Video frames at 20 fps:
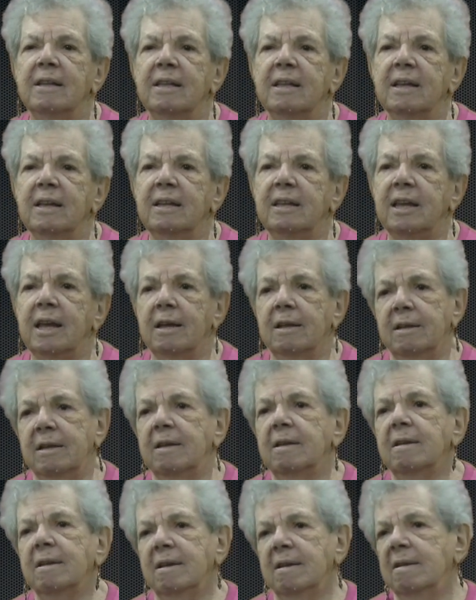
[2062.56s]

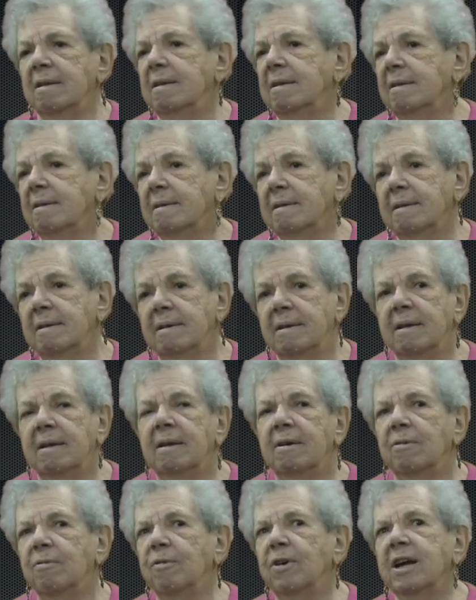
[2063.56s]
Italian.
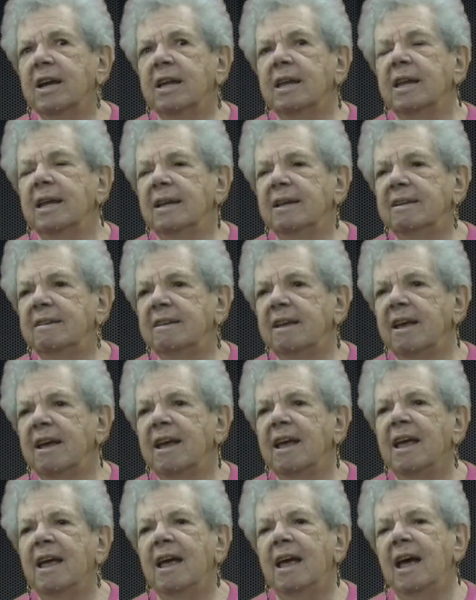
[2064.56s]
What can I say?
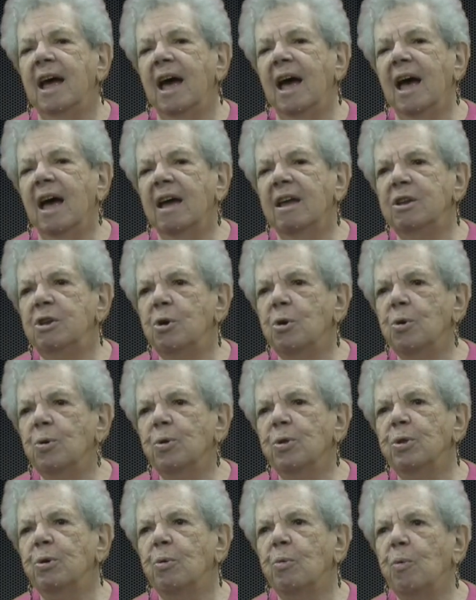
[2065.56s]
I
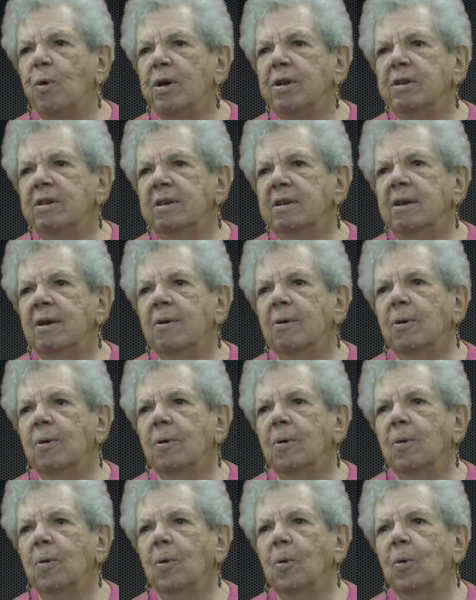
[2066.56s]
know the one
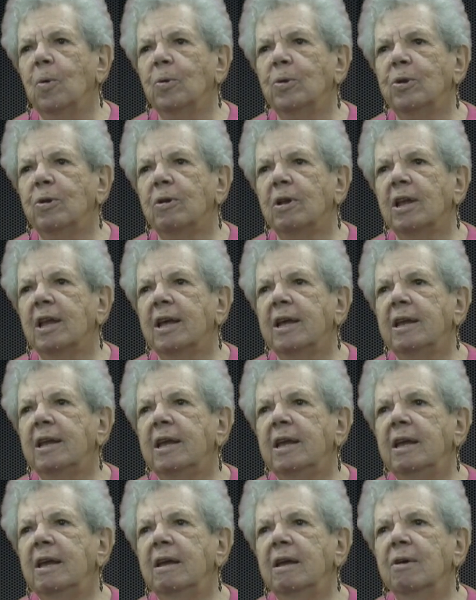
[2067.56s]
older
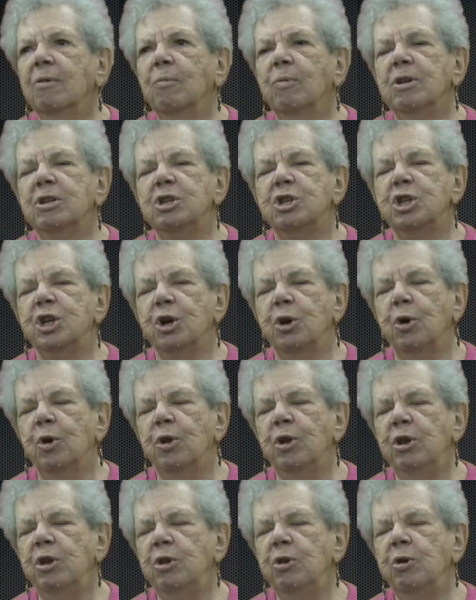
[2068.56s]
lady, when she
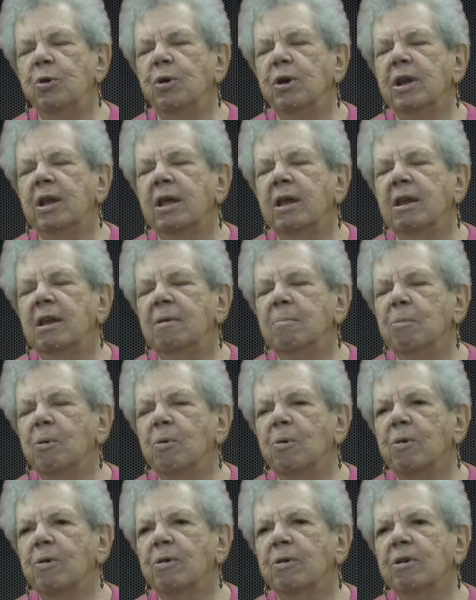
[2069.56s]
couldn't do it
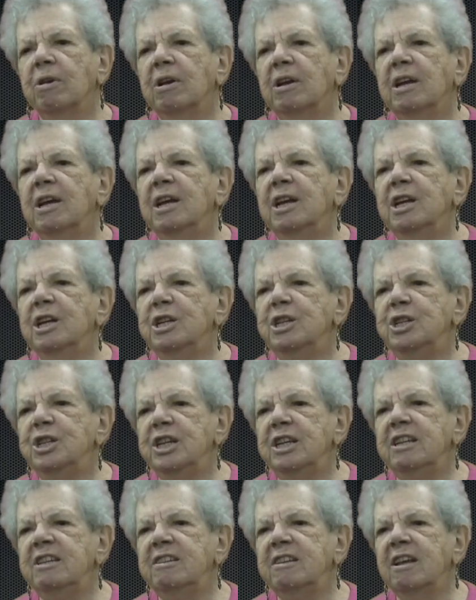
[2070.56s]
anymore,
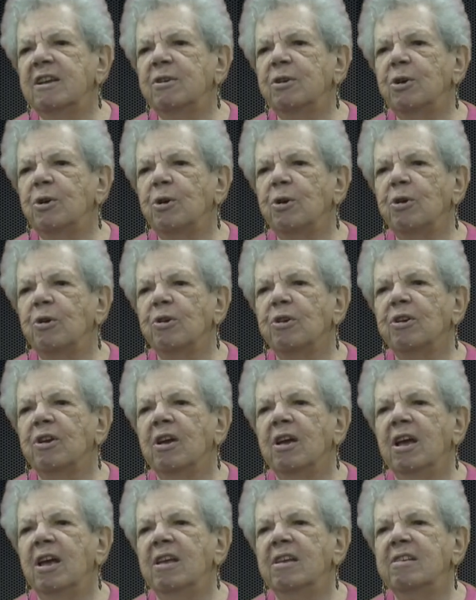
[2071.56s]
she sent her
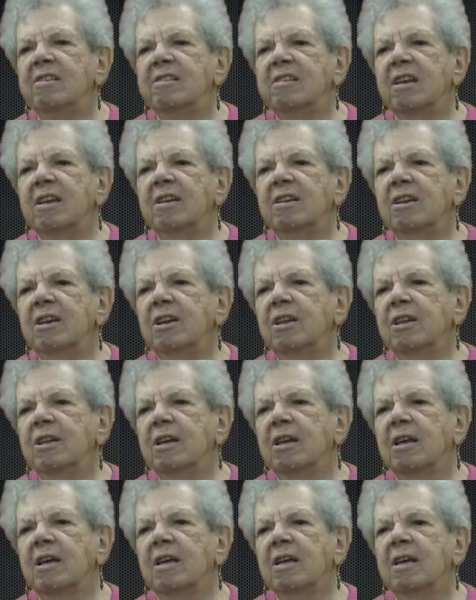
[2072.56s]
son to
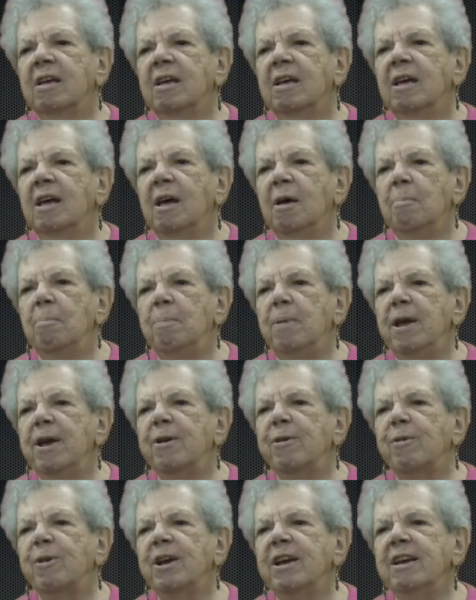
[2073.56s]
the
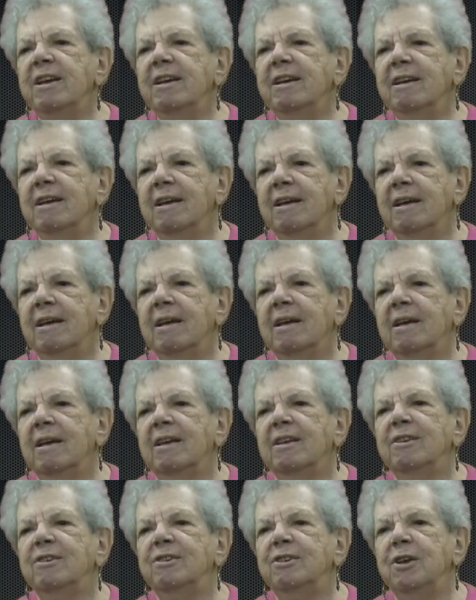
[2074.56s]
bakery
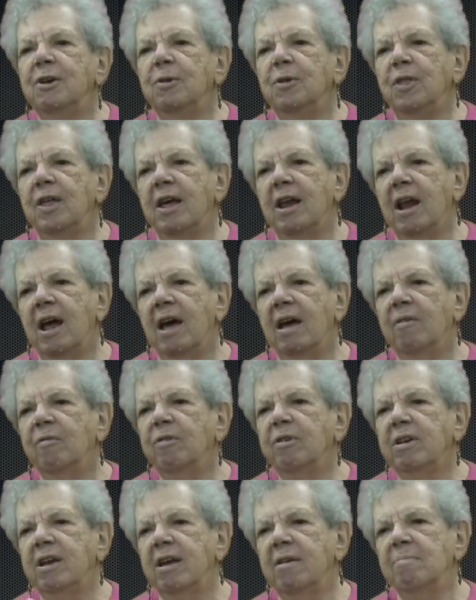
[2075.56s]
so that I
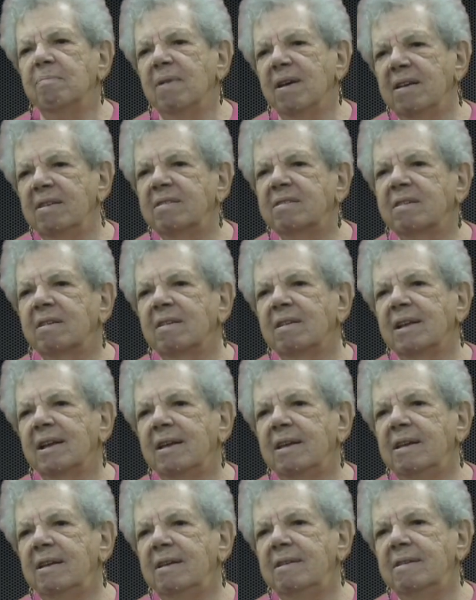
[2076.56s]
would get my
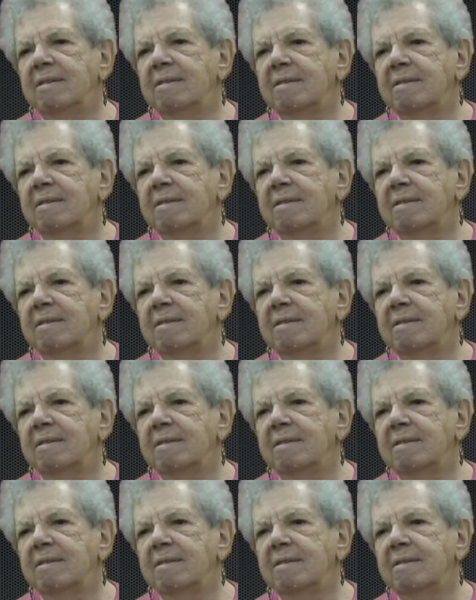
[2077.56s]
Scalides.